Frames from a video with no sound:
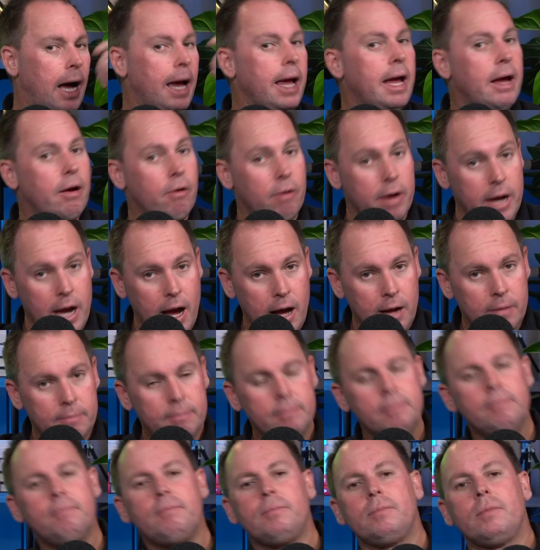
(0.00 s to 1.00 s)
area,
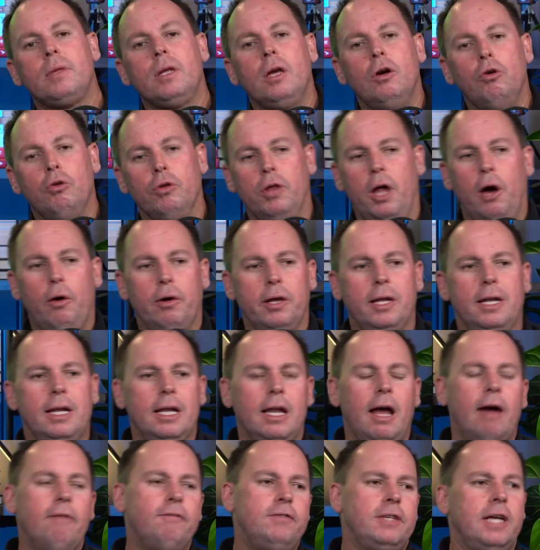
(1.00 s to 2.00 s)
although I'd
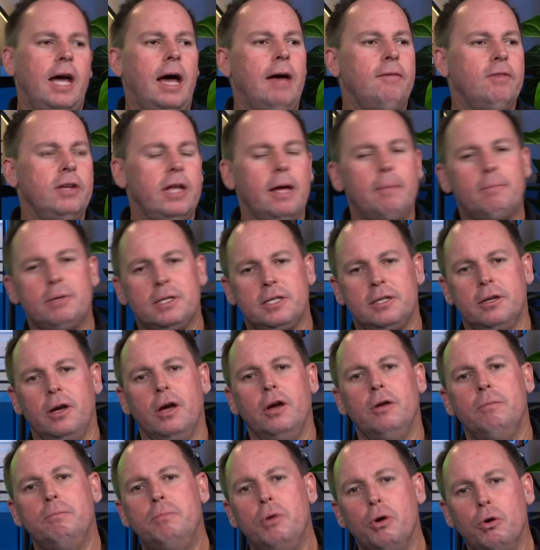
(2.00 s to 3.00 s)
love to have an
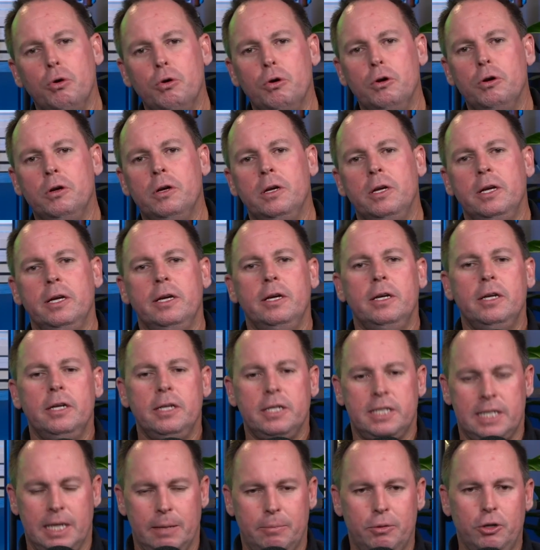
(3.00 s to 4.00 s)
episode per
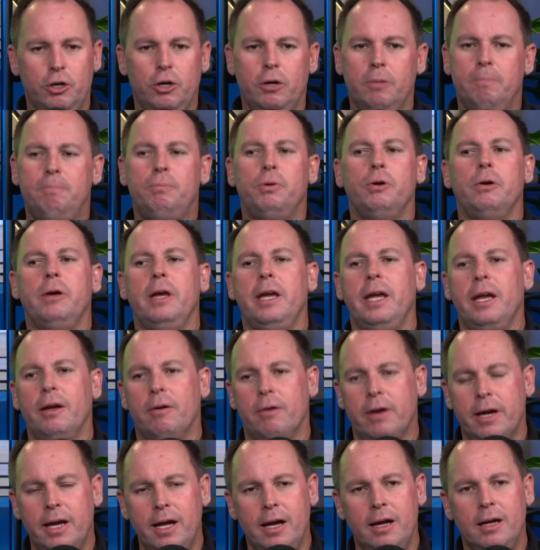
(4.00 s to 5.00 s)
suburb, per
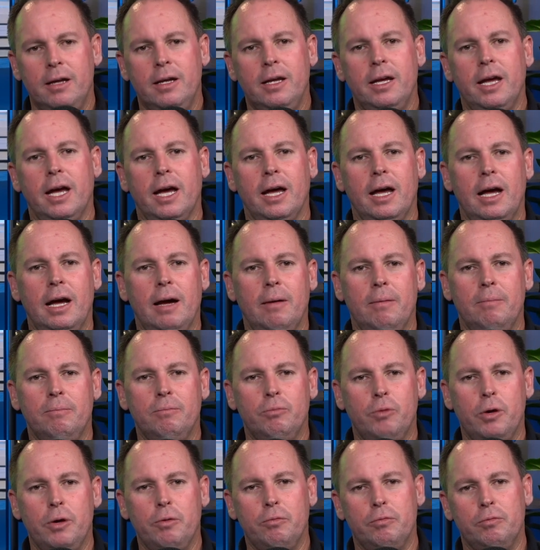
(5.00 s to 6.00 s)
area.
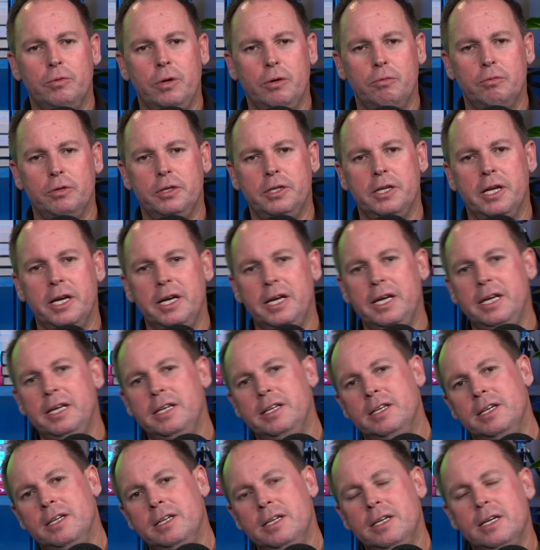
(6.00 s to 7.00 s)
We would
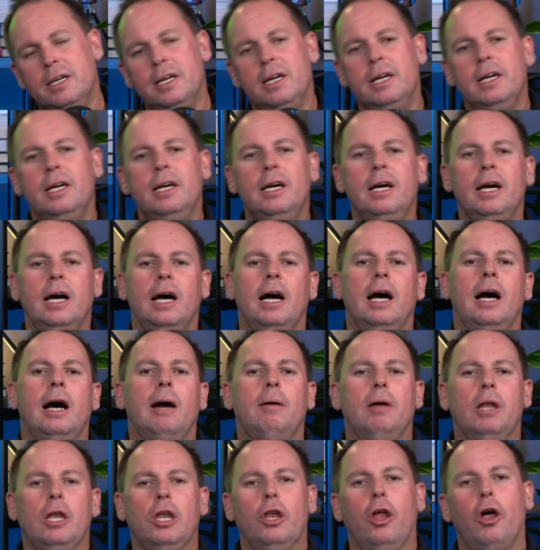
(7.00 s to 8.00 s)
need
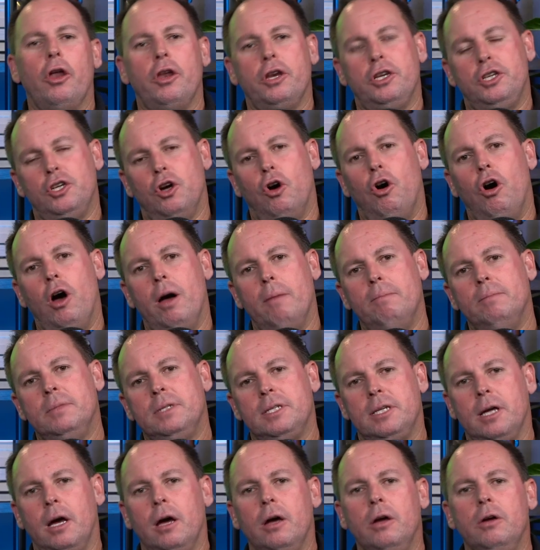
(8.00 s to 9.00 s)
a lot of time.
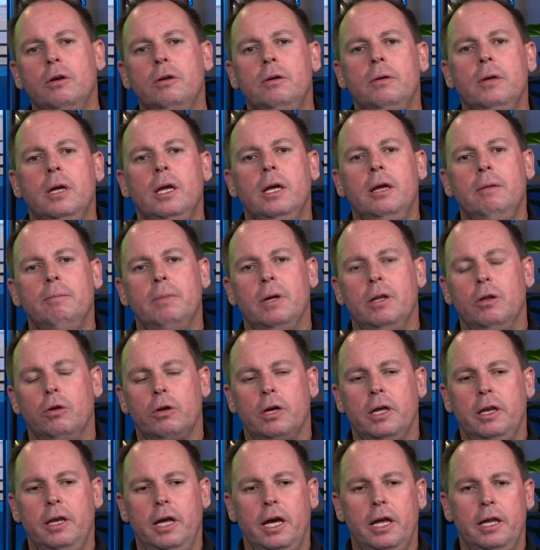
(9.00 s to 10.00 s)
So, but look,
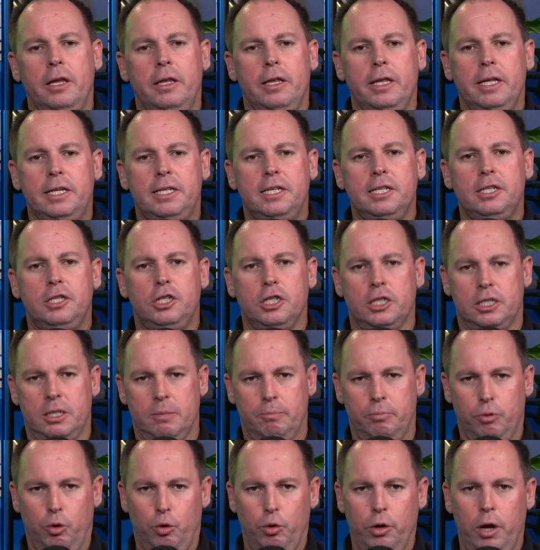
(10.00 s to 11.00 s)
this is just a
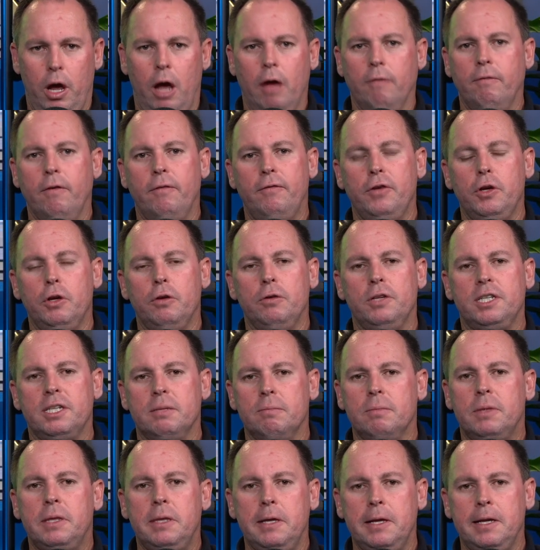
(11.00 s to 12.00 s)
broad overview,
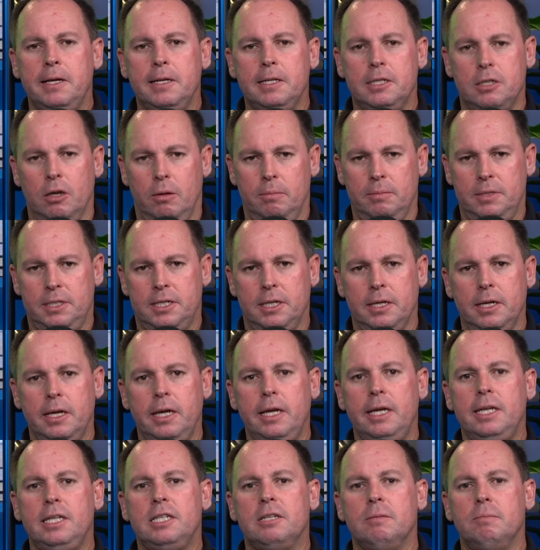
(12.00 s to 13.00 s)
some things I'm
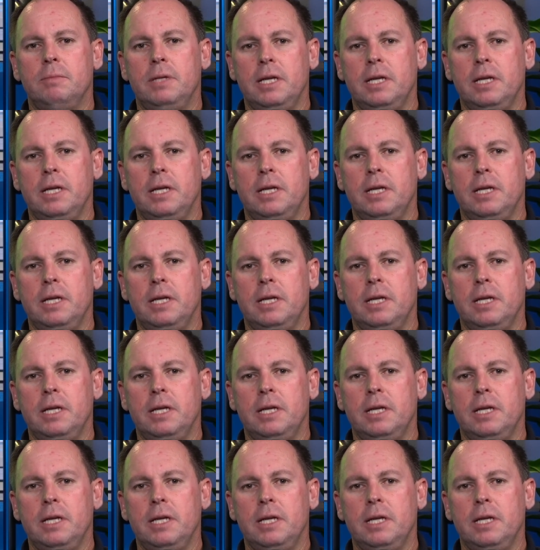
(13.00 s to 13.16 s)
seeing, some